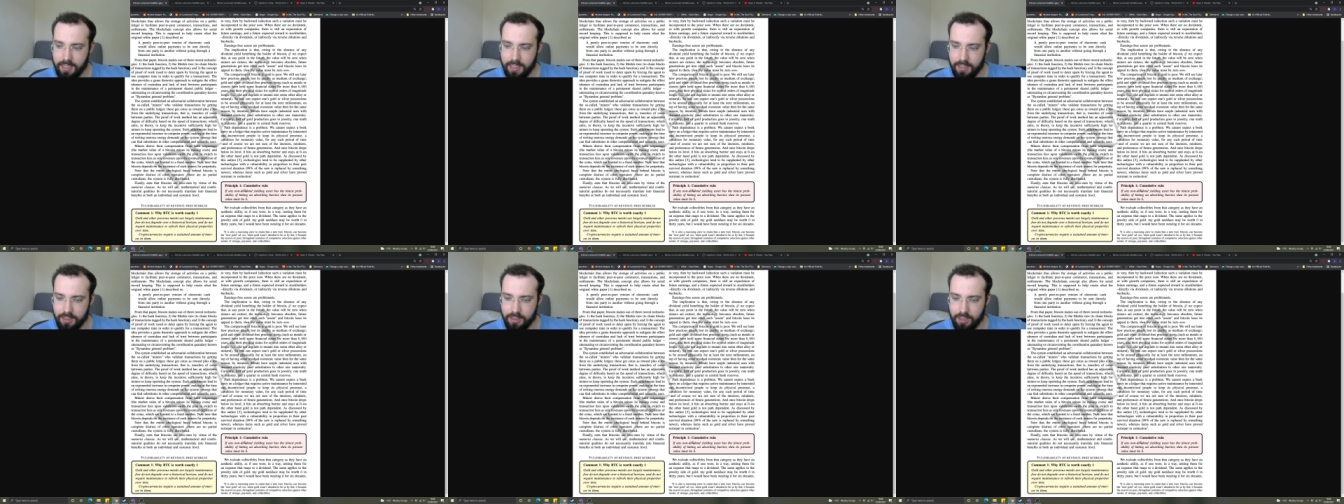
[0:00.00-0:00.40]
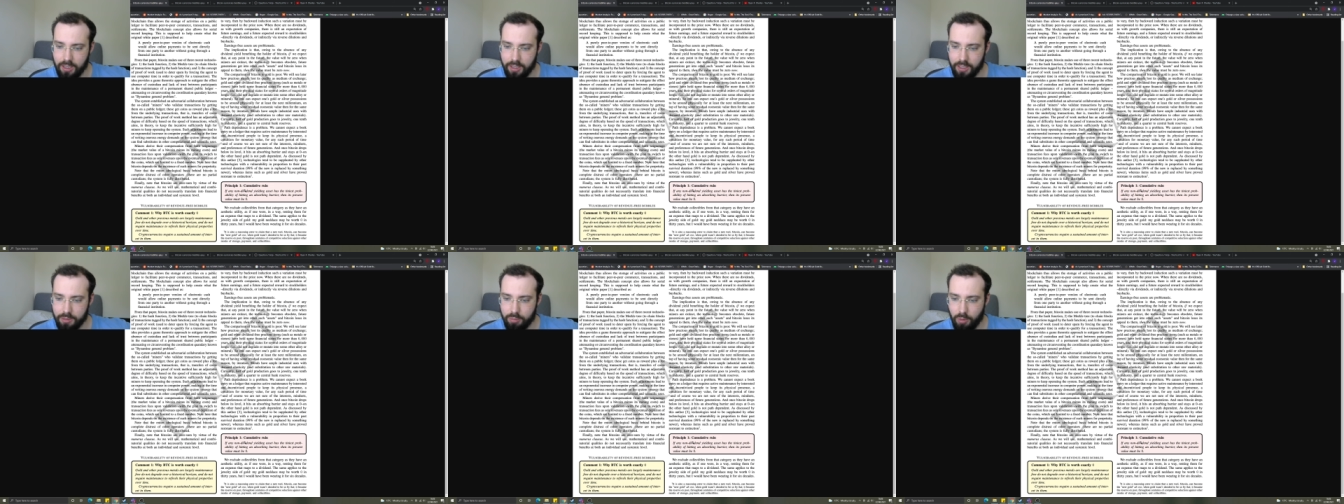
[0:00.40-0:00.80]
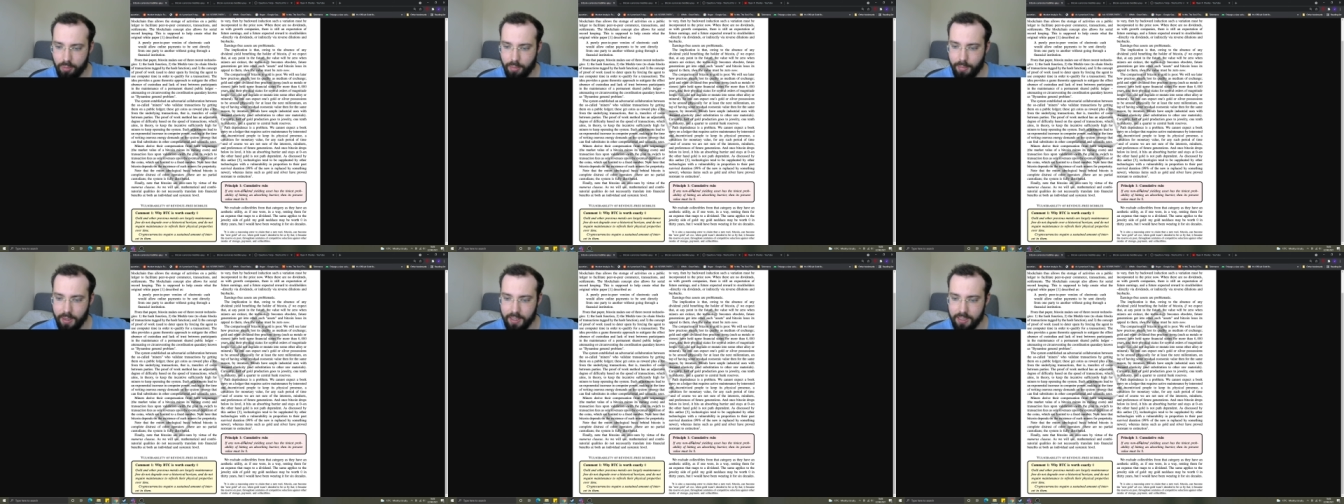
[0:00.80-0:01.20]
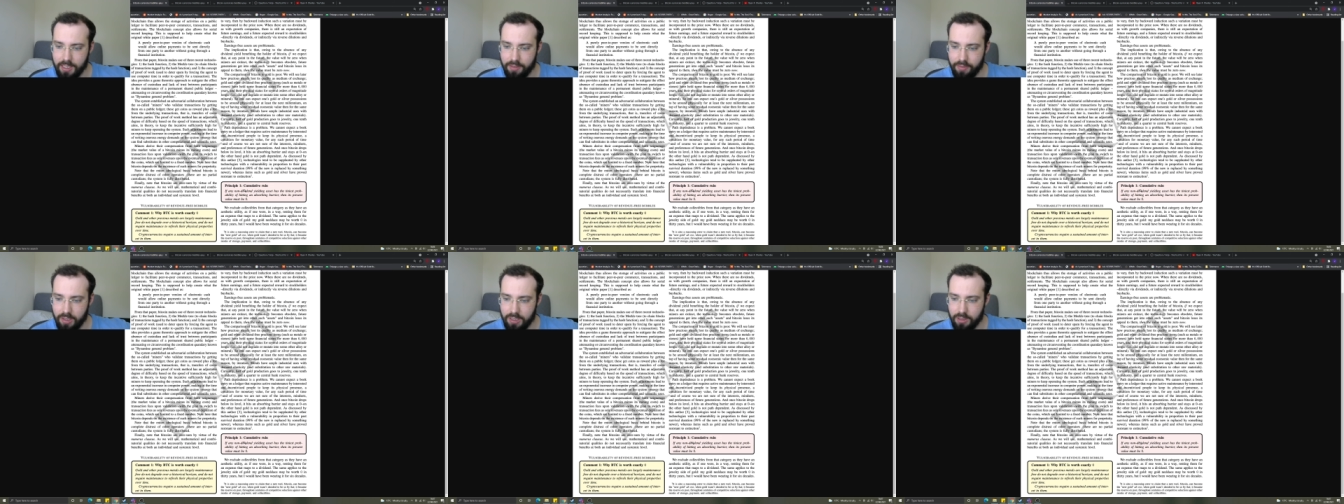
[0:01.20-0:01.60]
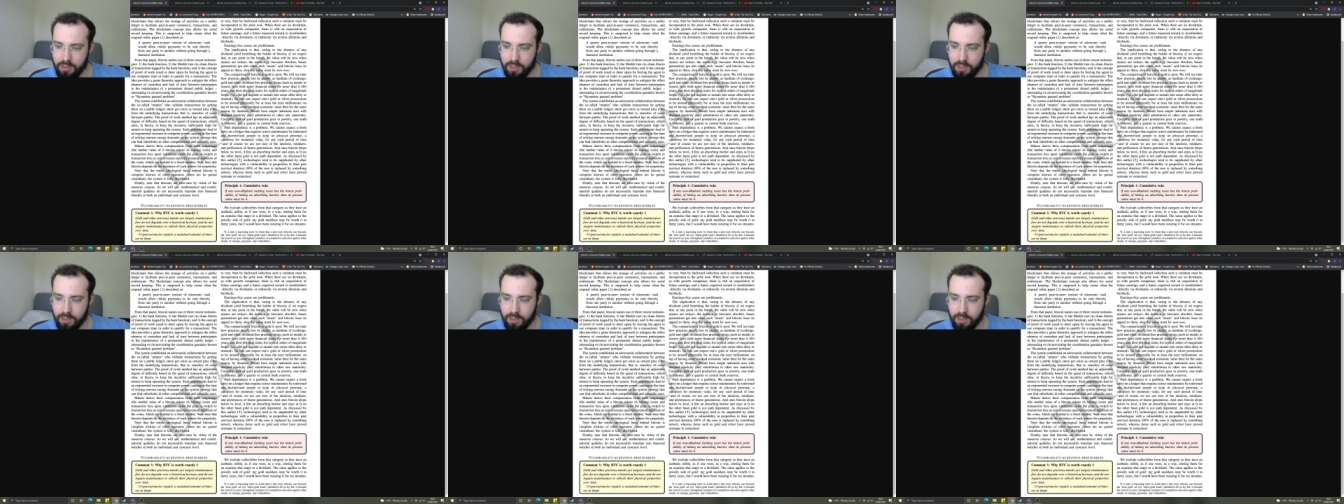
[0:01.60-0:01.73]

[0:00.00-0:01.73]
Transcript: has the tiniest probability of hitting